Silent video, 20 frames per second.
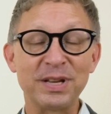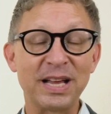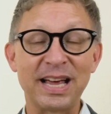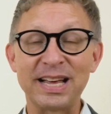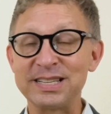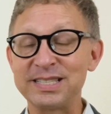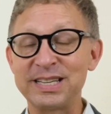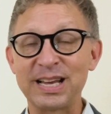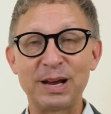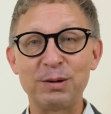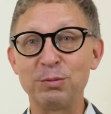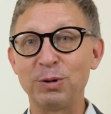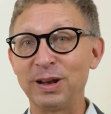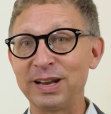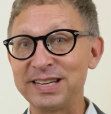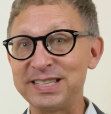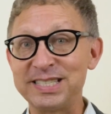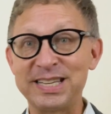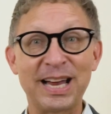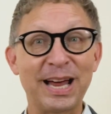essay will
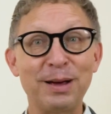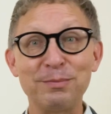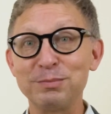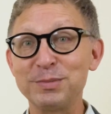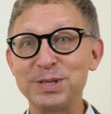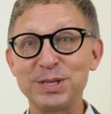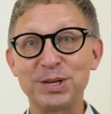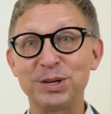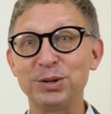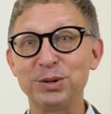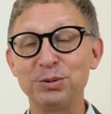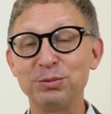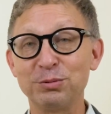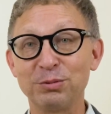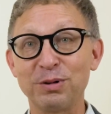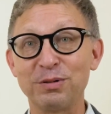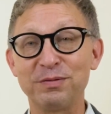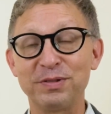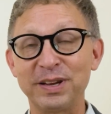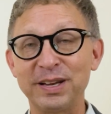attempt to
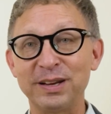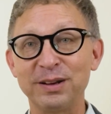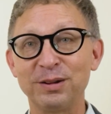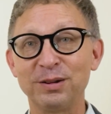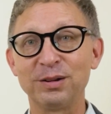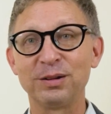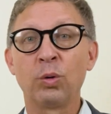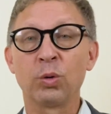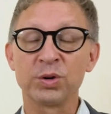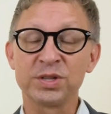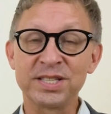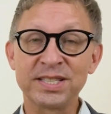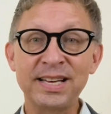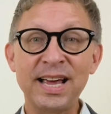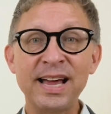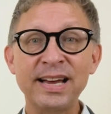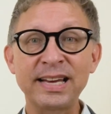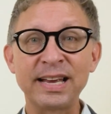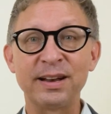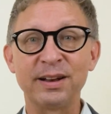reveal. Or
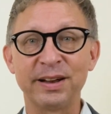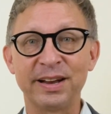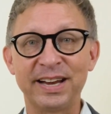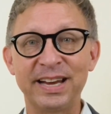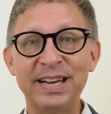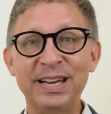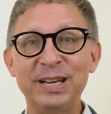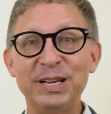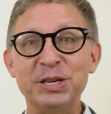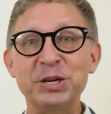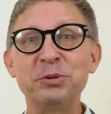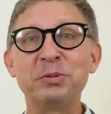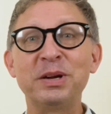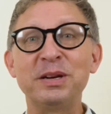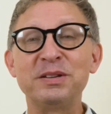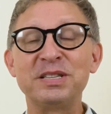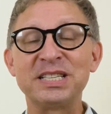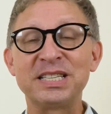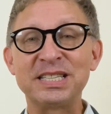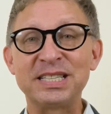secondly, you
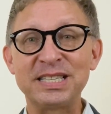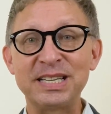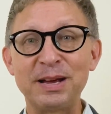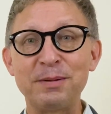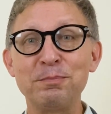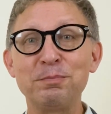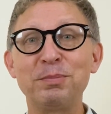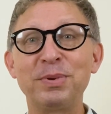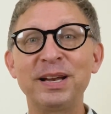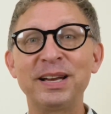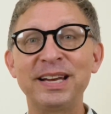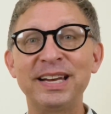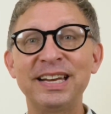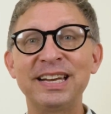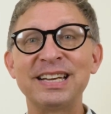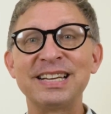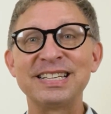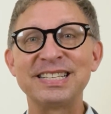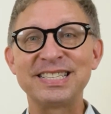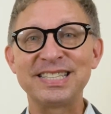can
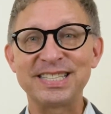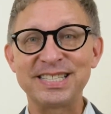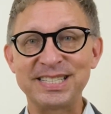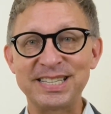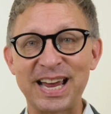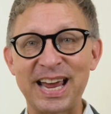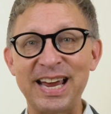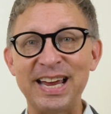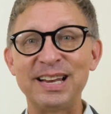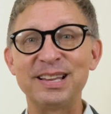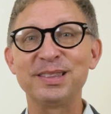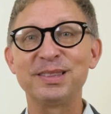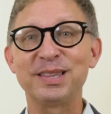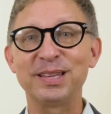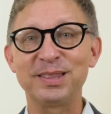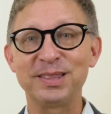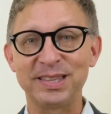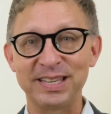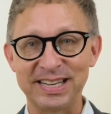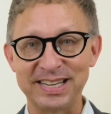simply state the
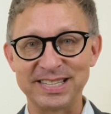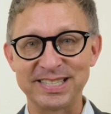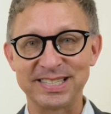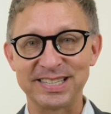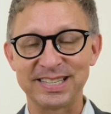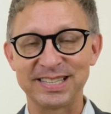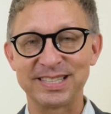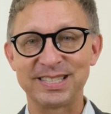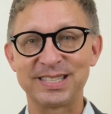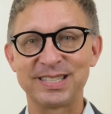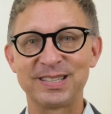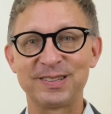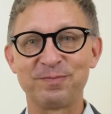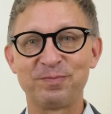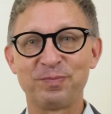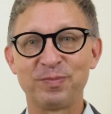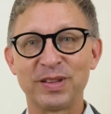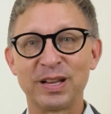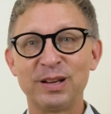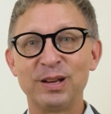thesis.
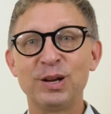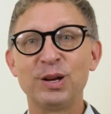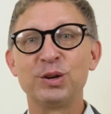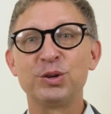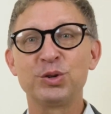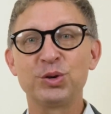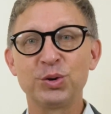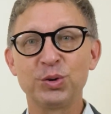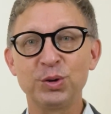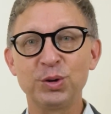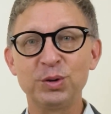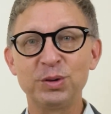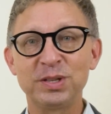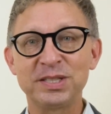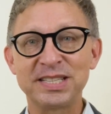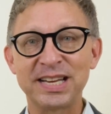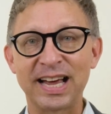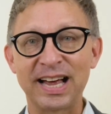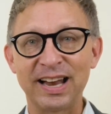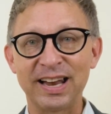
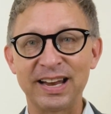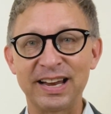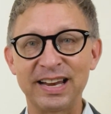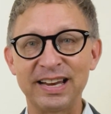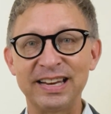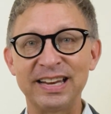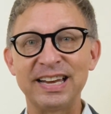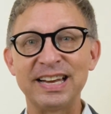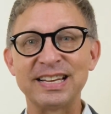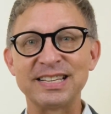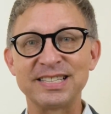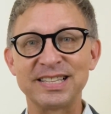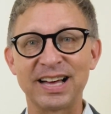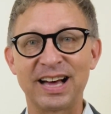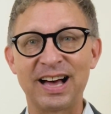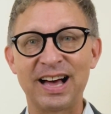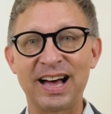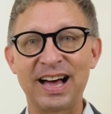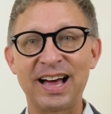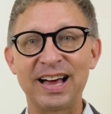Truth-telling is the
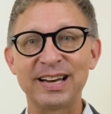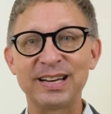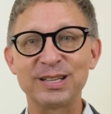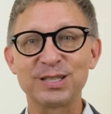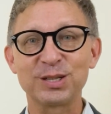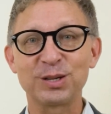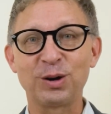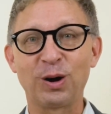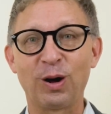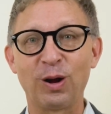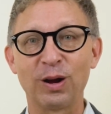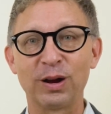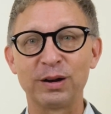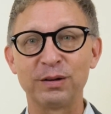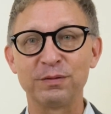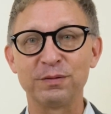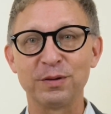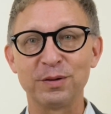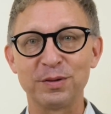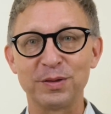highest calling for